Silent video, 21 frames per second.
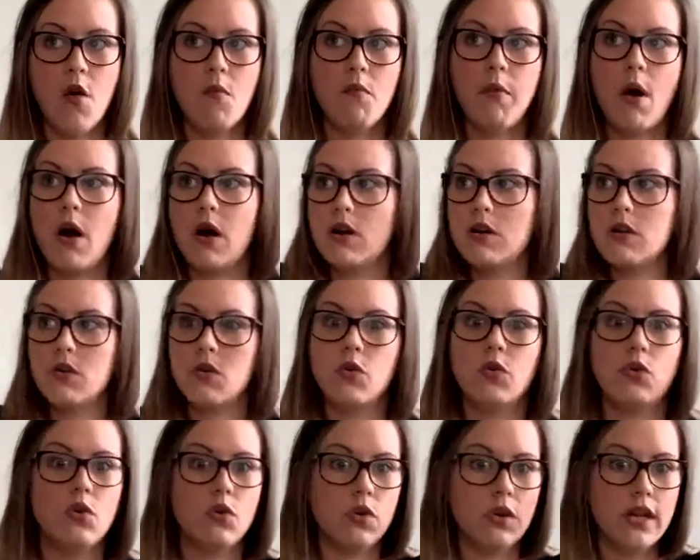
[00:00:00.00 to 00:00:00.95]

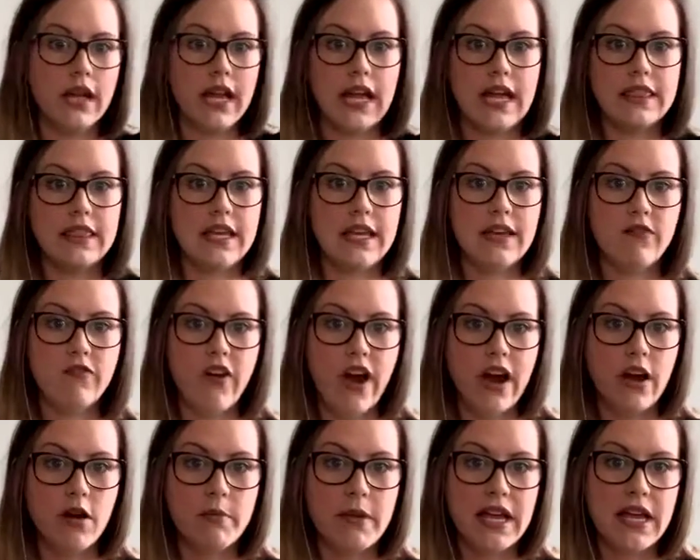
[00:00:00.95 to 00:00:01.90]
particle in the
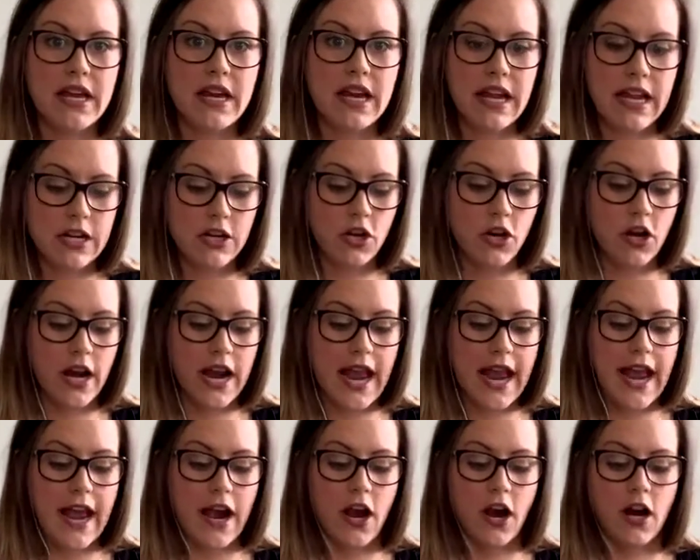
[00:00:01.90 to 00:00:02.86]
environment, in your
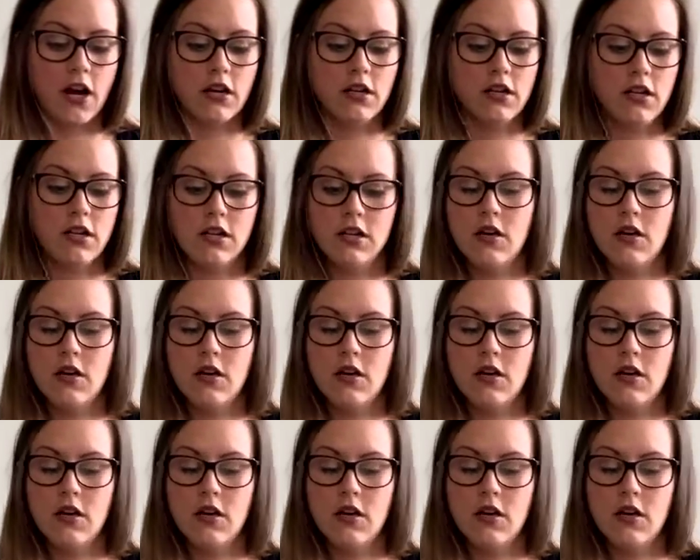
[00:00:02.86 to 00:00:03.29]
air,